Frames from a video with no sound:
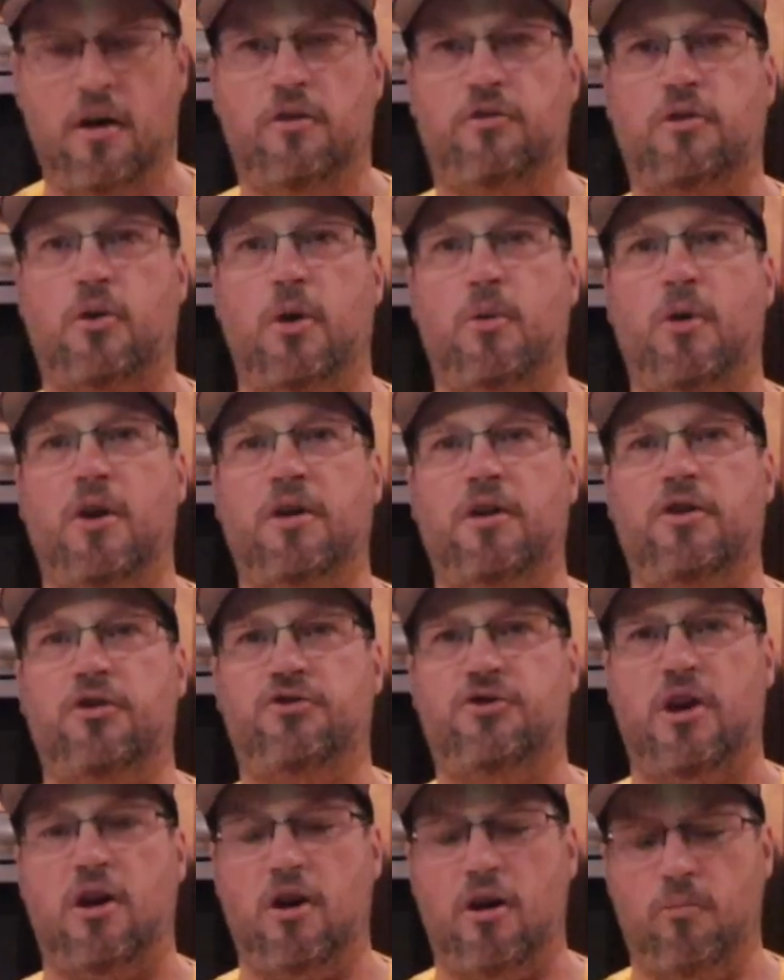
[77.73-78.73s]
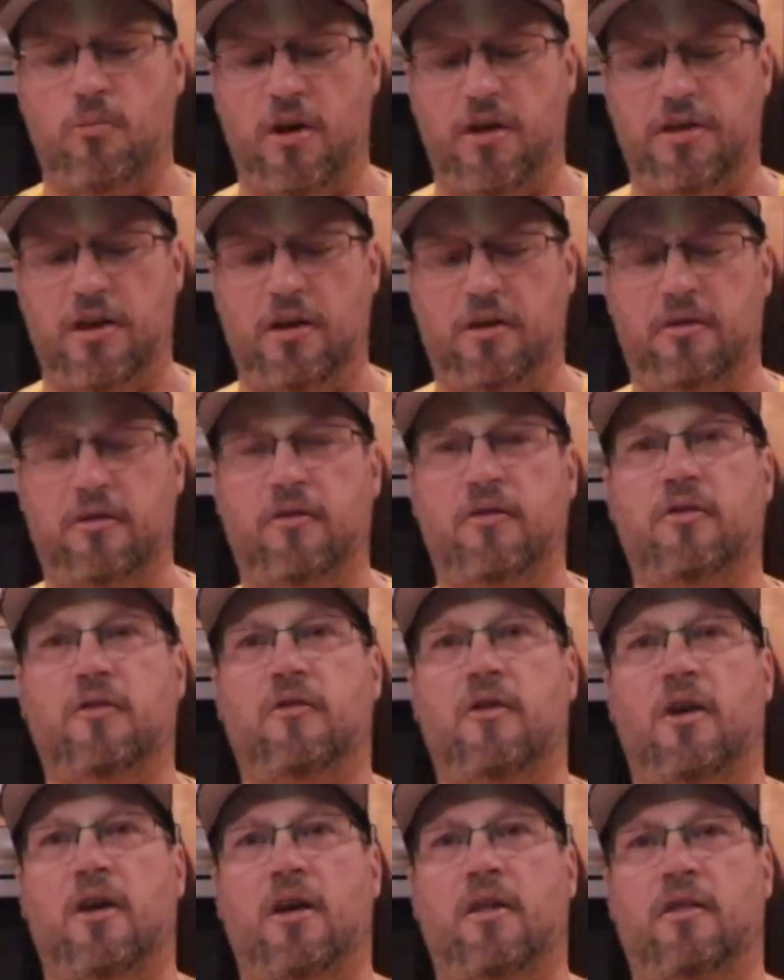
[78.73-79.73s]
So we wanted to share them with you,
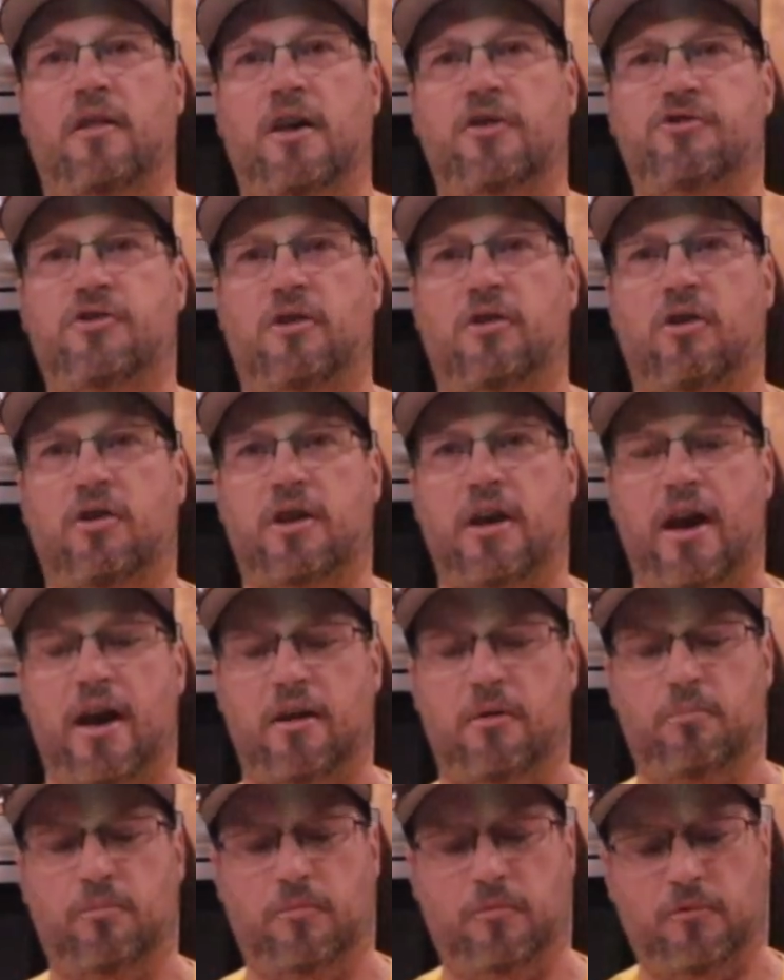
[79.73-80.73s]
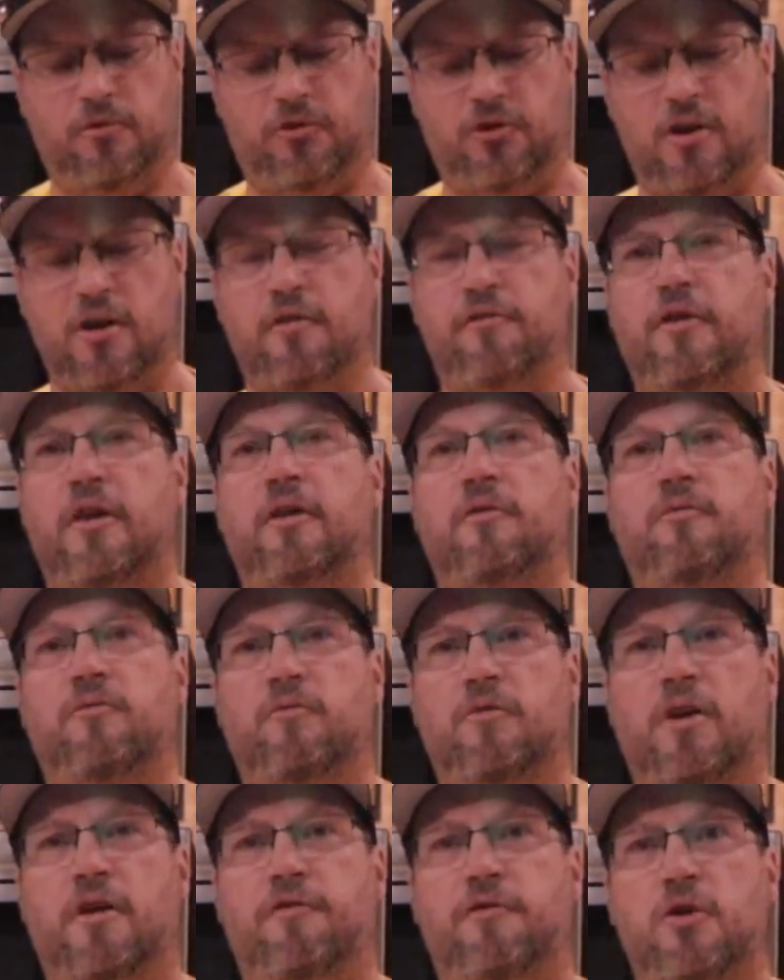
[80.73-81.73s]
let you look at them, see
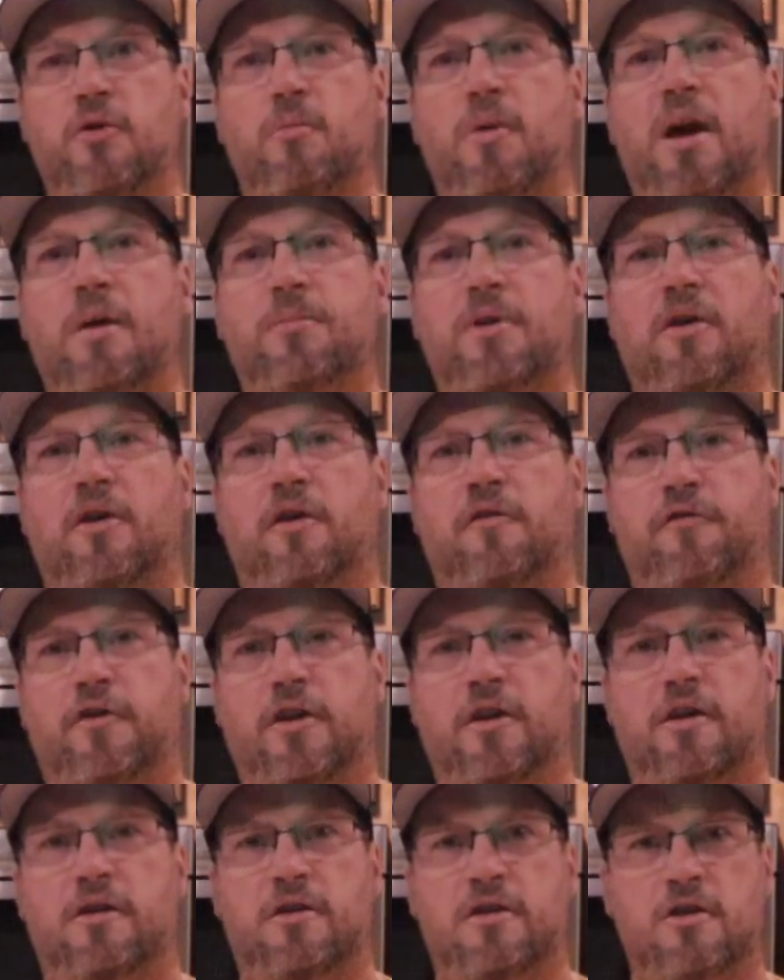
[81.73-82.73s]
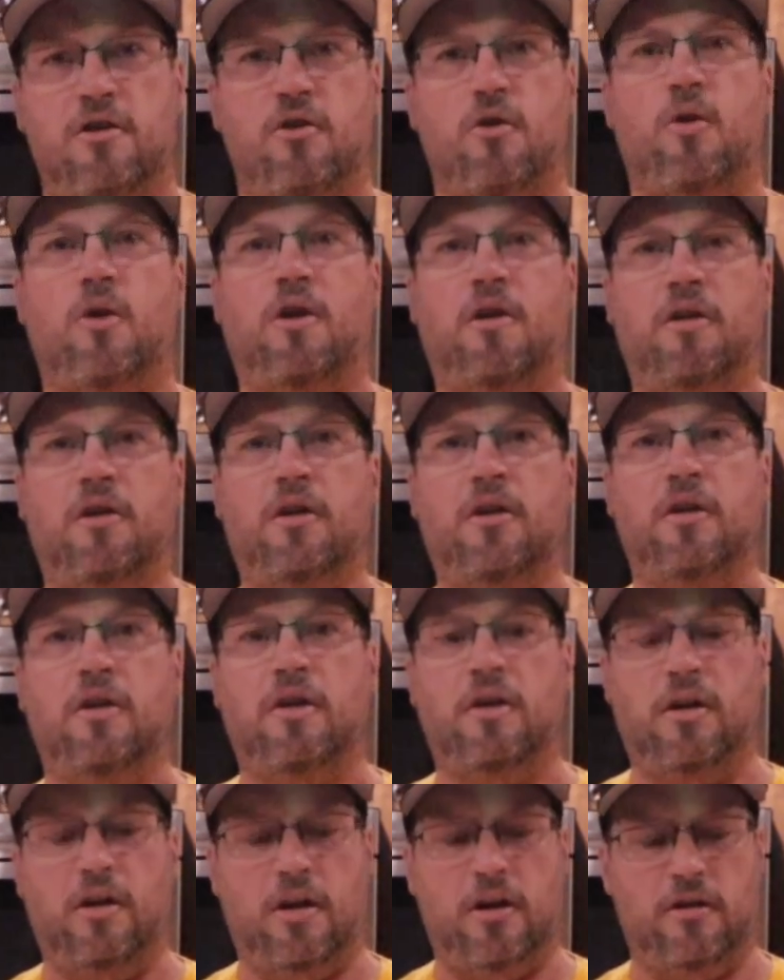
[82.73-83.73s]
if you might be able to fit it in your
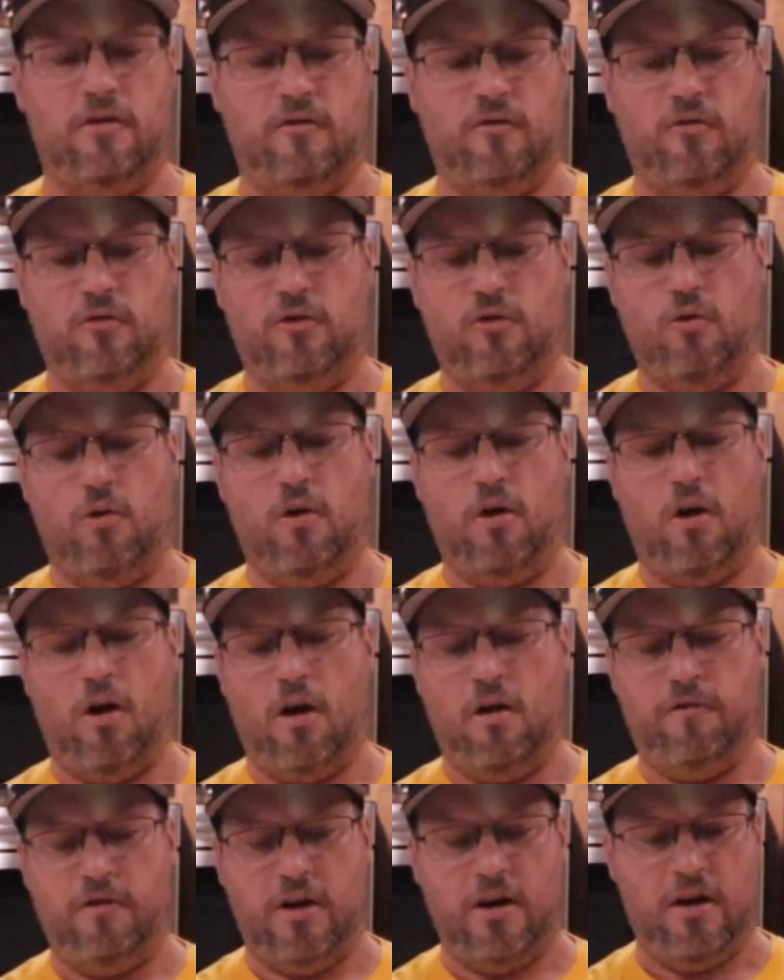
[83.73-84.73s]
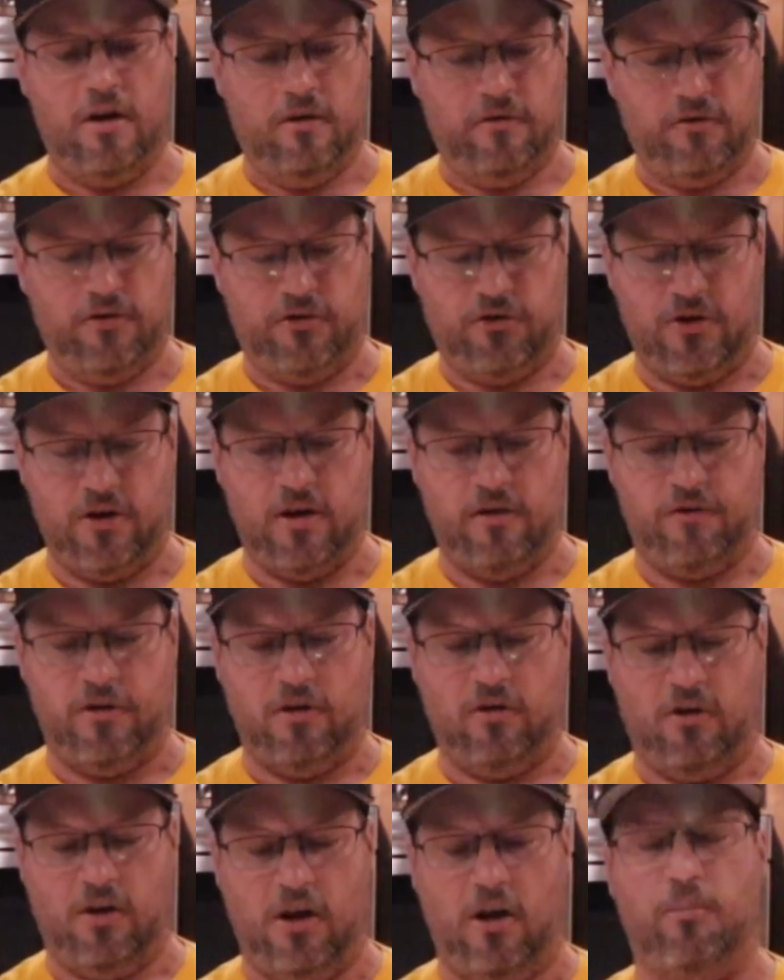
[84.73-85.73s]
RV, see if
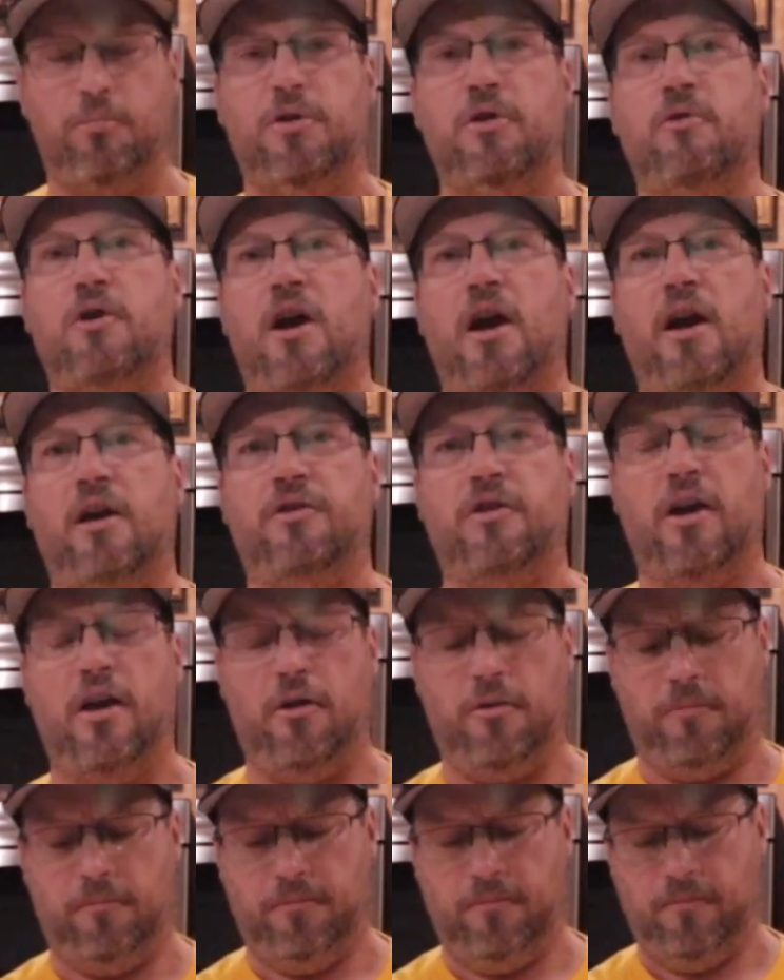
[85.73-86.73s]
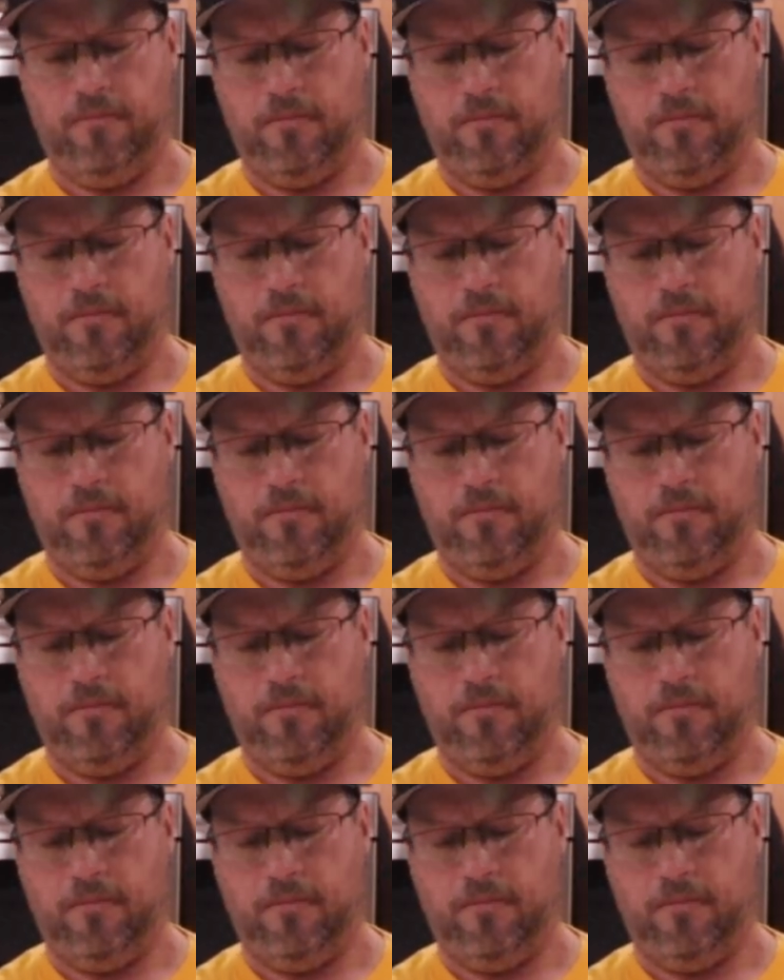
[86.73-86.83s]
it'll help you guys out.